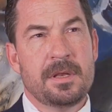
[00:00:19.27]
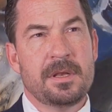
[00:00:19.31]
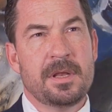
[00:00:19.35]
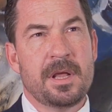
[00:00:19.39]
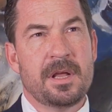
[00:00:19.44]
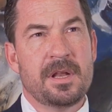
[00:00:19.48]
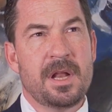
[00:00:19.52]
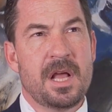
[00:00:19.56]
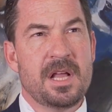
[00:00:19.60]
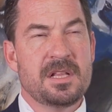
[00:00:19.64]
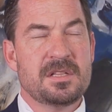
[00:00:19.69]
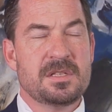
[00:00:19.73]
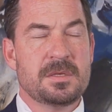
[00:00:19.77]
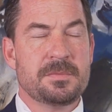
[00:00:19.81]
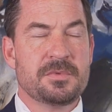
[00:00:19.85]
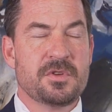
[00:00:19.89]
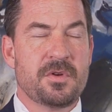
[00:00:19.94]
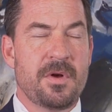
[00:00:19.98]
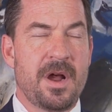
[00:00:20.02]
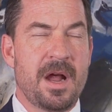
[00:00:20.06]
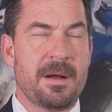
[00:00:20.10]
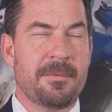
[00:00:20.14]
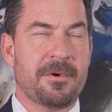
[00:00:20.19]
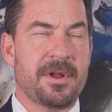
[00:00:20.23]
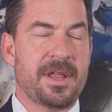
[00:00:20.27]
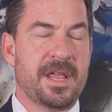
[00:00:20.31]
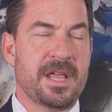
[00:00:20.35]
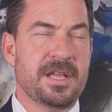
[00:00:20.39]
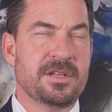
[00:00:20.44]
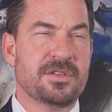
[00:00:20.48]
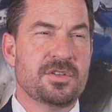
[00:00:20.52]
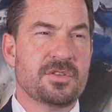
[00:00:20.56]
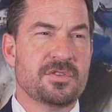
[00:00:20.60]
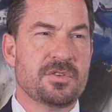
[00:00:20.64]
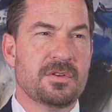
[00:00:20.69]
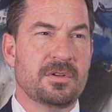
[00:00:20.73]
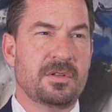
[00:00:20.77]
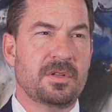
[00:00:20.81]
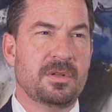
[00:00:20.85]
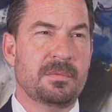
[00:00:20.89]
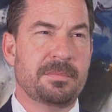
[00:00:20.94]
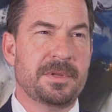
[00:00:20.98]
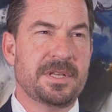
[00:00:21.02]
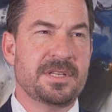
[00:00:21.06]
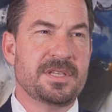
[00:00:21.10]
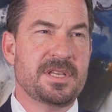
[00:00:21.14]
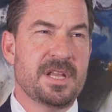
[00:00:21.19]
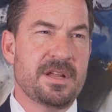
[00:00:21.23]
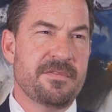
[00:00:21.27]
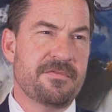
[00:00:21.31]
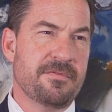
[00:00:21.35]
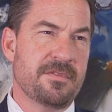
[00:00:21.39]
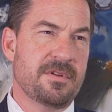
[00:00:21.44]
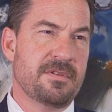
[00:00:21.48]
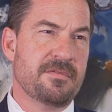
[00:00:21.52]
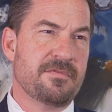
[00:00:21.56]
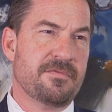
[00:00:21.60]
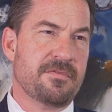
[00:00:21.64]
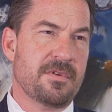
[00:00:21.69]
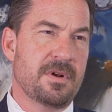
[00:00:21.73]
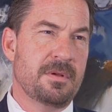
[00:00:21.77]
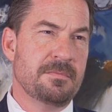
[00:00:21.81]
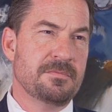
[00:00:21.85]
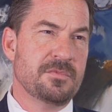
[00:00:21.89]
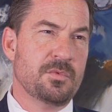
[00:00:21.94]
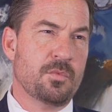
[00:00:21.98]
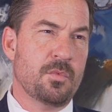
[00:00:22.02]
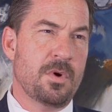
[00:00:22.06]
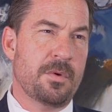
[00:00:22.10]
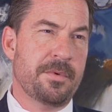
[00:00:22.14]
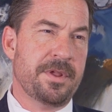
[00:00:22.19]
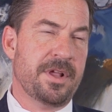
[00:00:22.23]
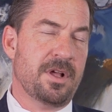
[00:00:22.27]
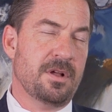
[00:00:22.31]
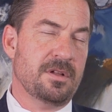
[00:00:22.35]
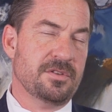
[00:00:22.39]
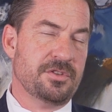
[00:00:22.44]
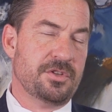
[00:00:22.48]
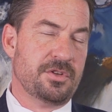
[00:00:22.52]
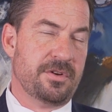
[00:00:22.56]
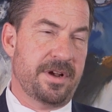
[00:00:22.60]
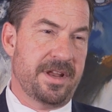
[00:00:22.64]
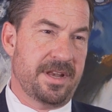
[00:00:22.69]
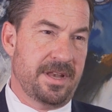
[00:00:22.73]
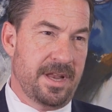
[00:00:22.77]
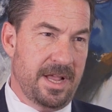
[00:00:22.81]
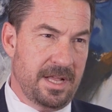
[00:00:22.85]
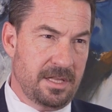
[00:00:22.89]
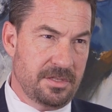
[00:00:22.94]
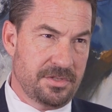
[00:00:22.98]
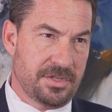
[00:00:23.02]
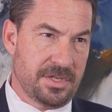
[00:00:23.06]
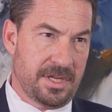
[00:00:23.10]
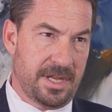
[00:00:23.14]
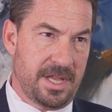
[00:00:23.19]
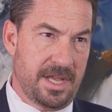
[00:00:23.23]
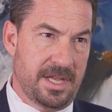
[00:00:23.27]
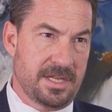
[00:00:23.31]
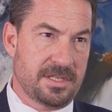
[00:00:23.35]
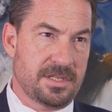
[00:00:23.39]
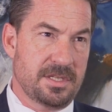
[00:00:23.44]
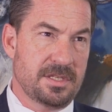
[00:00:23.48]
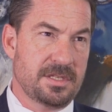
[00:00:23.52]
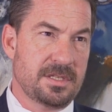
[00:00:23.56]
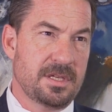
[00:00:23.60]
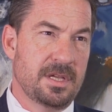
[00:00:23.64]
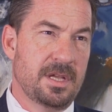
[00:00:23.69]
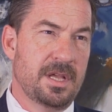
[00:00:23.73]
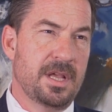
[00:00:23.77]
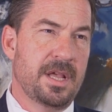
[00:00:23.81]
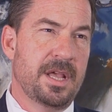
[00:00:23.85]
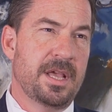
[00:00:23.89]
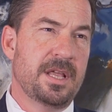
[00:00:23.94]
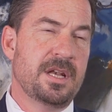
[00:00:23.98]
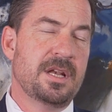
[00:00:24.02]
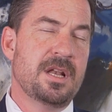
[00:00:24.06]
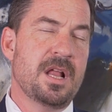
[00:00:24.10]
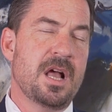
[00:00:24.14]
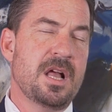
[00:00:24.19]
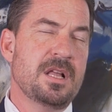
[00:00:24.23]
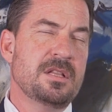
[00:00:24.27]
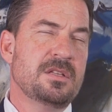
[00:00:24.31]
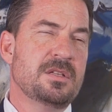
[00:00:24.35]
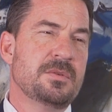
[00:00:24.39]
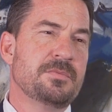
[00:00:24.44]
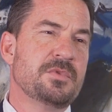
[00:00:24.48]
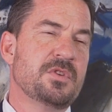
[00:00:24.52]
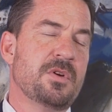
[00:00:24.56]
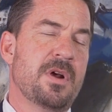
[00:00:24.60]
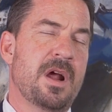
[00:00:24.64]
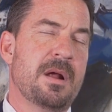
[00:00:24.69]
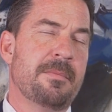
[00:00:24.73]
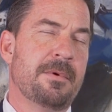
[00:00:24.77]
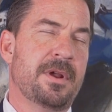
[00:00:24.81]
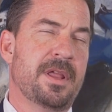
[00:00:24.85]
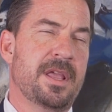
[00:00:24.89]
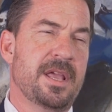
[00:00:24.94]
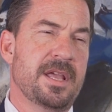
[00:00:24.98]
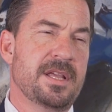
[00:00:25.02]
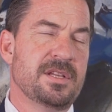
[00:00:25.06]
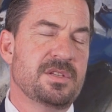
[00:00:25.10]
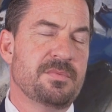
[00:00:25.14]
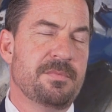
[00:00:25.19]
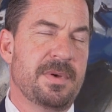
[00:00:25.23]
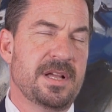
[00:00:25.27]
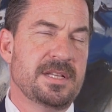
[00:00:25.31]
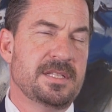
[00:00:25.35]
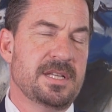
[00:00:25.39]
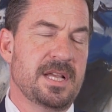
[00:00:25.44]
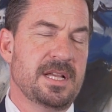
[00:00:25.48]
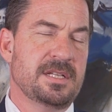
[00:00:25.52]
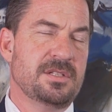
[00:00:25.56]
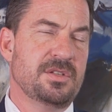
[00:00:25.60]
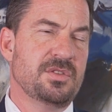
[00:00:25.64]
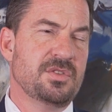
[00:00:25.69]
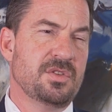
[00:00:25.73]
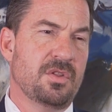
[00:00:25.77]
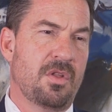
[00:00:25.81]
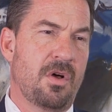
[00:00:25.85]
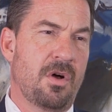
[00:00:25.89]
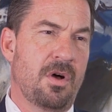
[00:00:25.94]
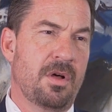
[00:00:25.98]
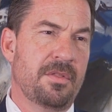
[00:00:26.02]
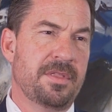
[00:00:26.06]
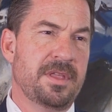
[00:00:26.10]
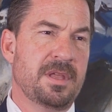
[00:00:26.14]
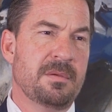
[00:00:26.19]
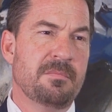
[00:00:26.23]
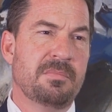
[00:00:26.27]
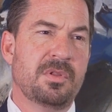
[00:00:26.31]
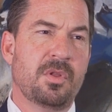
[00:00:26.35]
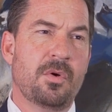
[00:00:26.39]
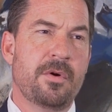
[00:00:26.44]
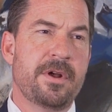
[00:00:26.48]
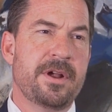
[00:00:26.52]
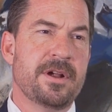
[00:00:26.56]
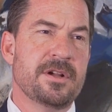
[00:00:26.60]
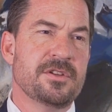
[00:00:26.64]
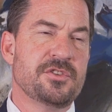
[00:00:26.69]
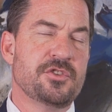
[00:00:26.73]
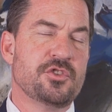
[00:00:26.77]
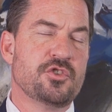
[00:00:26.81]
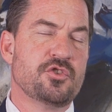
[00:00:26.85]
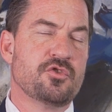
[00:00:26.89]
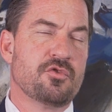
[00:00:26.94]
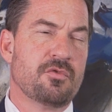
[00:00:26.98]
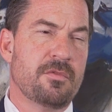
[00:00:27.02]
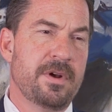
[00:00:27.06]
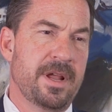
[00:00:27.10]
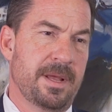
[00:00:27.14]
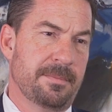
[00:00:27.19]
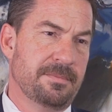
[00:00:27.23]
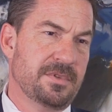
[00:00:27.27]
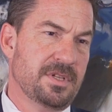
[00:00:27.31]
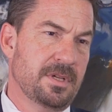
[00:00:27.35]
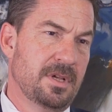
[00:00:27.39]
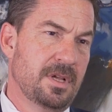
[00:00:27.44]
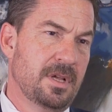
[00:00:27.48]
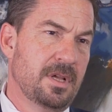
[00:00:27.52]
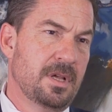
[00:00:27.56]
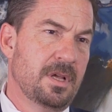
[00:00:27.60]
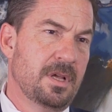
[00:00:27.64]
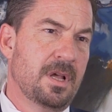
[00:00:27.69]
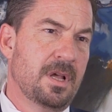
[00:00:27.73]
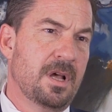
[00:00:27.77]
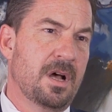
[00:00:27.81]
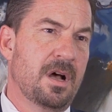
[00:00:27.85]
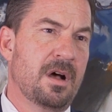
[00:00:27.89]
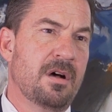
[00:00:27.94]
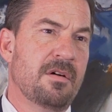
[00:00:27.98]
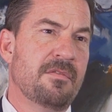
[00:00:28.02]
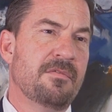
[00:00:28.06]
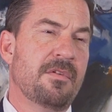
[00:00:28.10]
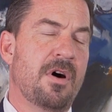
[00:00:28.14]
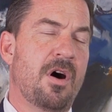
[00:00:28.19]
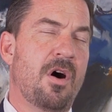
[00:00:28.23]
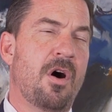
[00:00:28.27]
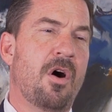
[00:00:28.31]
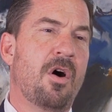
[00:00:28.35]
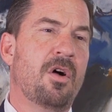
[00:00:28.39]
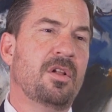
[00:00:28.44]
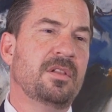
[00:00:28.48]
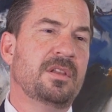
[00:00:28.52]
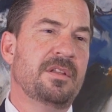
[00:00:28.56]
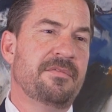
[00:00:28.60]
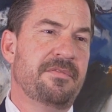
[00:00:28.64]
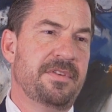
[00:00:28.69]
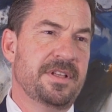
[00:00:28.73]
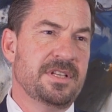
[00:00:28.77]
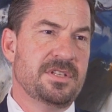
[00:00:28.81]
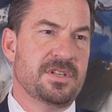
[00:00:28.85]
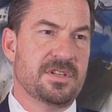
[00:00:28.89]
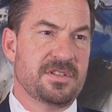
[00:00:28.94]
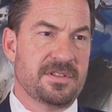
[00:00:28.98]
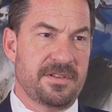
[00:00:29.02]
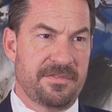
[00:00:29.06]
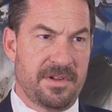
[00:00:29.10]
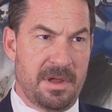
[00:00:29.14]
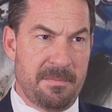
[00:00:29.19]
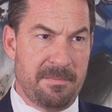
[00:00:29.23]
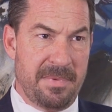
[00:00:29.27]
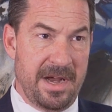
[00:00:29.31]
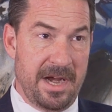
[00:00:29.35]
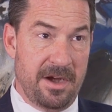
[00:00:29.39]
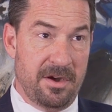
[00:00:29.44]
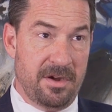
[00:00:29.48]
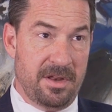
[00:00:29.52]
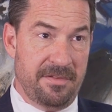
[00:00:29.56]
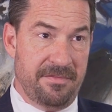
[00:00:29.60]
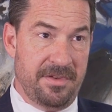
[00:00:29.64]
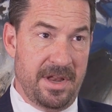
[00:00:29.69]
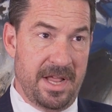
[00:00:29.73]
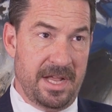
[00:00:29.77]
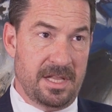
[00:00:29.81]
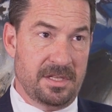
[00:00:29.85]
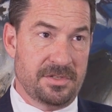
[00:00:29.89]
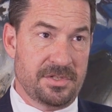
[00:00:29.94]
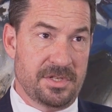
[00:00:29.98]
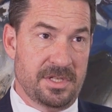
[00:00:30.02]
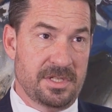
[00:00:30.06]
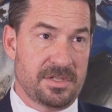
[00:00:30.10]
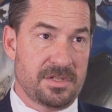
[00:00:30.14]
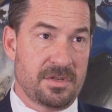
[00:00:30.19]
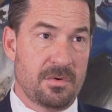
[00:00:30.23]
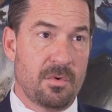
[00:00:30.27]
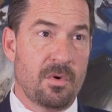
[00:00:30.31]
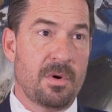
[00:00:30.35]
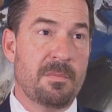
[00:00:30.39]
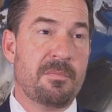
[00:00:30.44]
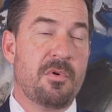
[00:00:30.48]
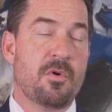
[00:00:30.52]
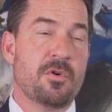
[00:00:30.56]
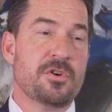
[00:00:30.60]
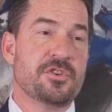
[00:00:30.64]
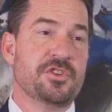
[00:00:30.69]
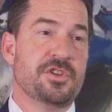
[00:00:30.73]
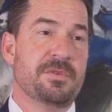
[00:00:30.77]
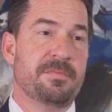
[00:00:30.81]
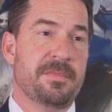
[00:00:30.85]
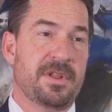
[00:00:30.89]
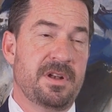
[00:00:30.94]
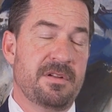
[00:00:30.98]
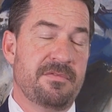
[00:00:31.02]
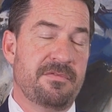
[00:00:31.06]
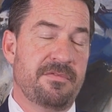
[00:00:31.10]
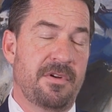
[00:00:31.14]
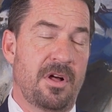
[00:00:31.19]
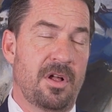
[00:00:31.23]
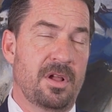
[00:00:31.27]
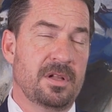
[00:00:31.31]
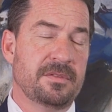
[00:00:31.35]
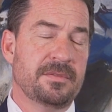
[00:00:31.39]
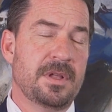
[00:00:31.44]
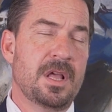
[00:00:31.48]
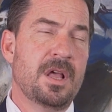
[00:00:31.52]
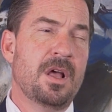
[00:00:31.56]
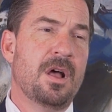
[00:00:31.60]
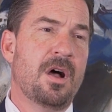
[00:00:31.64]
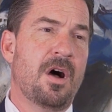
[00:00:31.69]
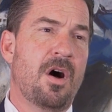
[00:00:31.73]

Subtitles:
Now, non-subscriber cases are a little bit different from what we call straight negligent cases. In a non-subscriber case, by Texas law, the employer is stripped of all defenses of comparative negligence or apportionment of fault.